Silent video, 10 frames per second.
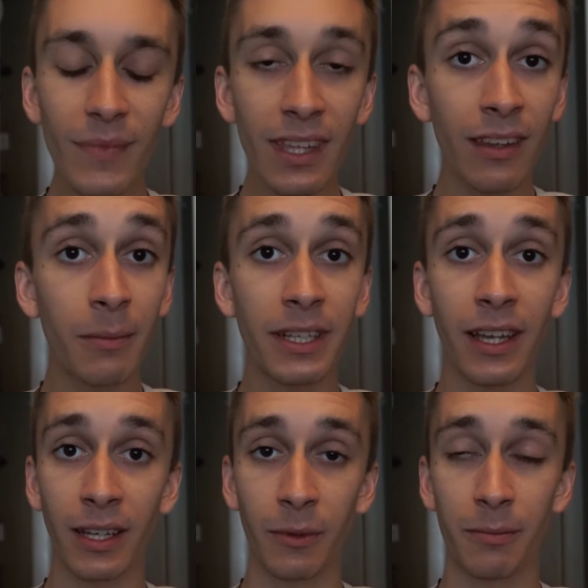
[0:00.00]
in the
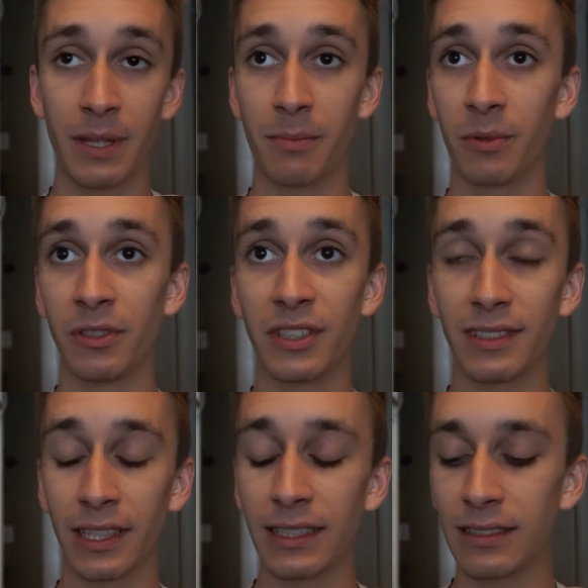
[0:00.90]
beginning with people and
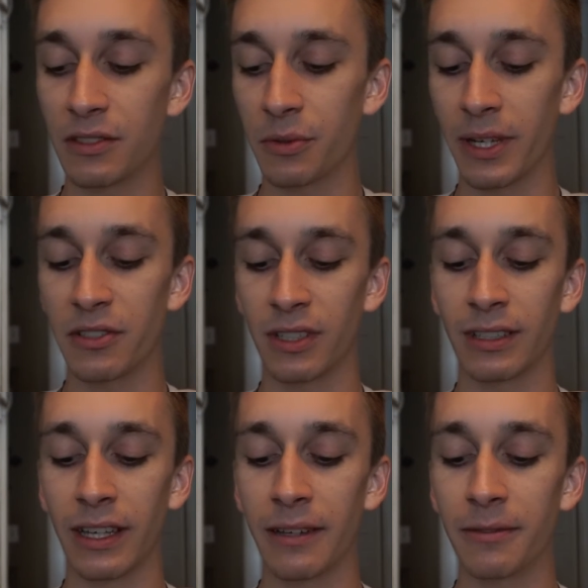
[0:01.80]
just any situation
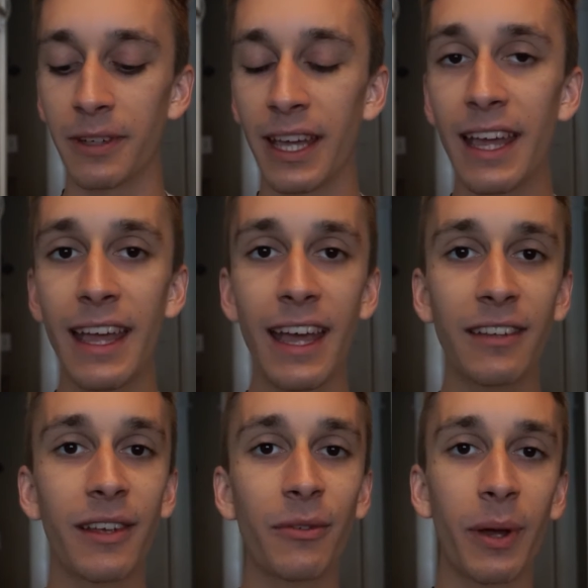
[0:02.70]
in life.
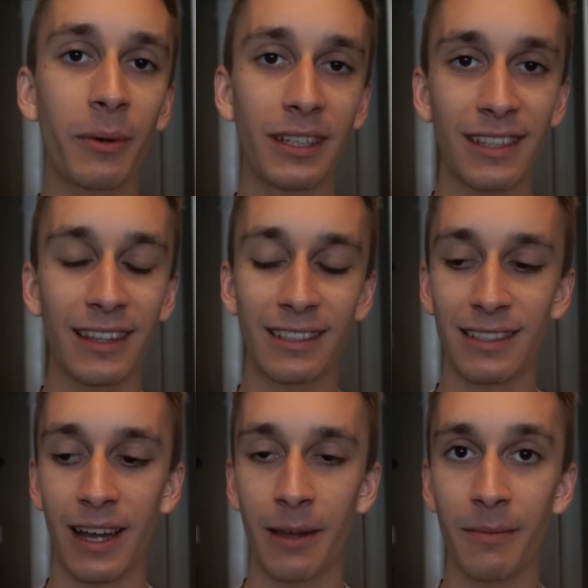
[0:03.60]
And so that's why I want to take the
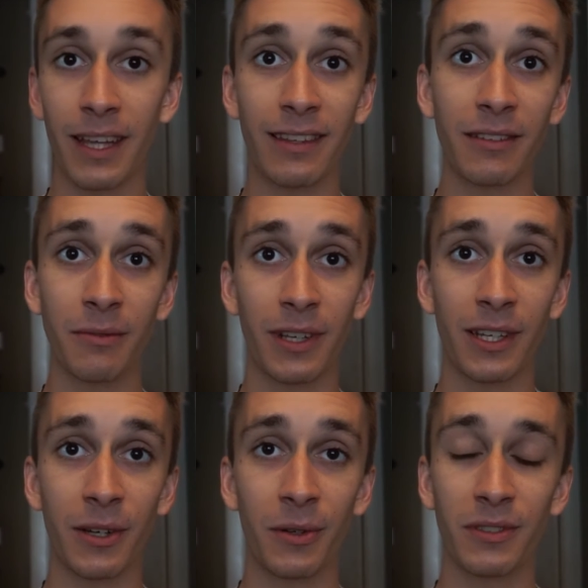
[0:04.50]
time in this
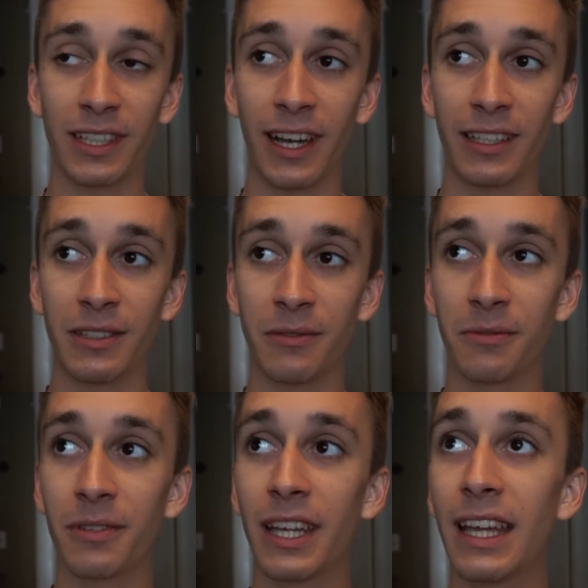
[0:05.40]
video to kind
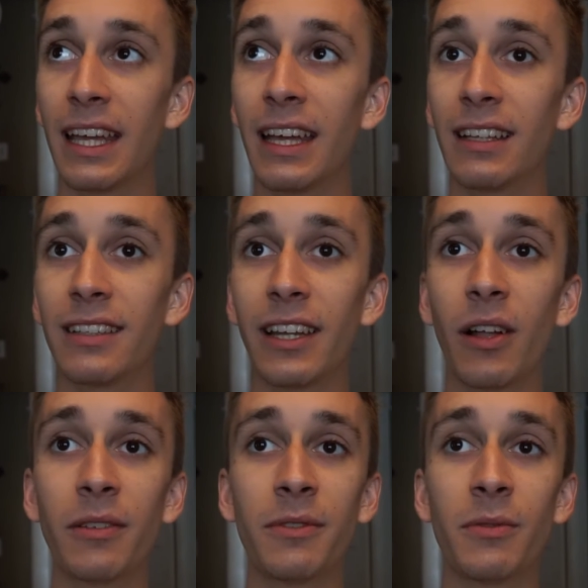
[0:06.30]
of let
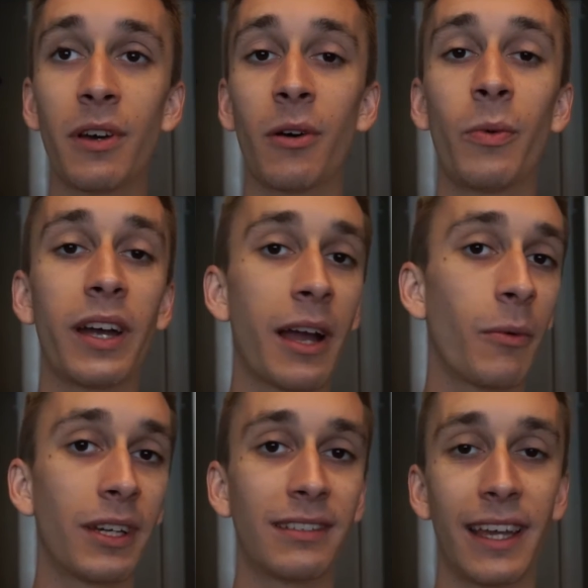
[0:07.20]
all of you know where I
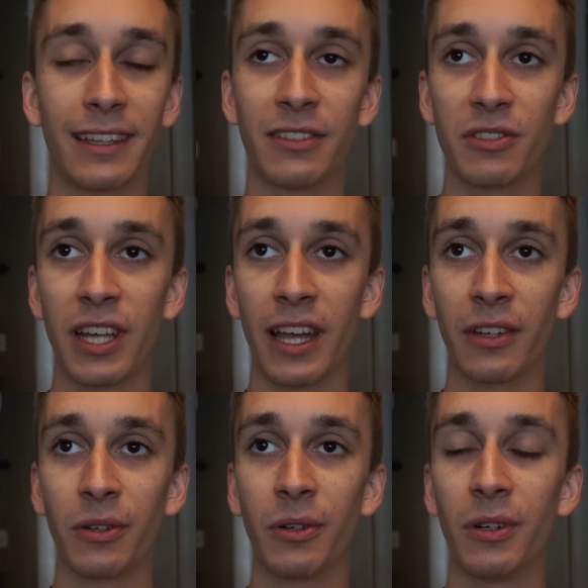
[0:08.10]
want to take this
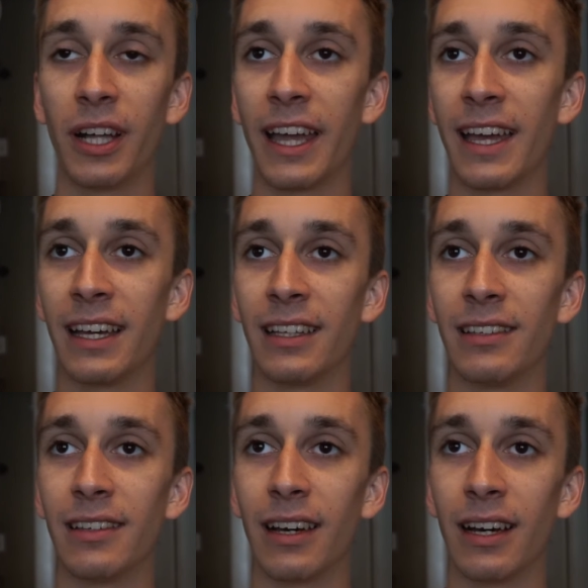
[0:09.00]
channel and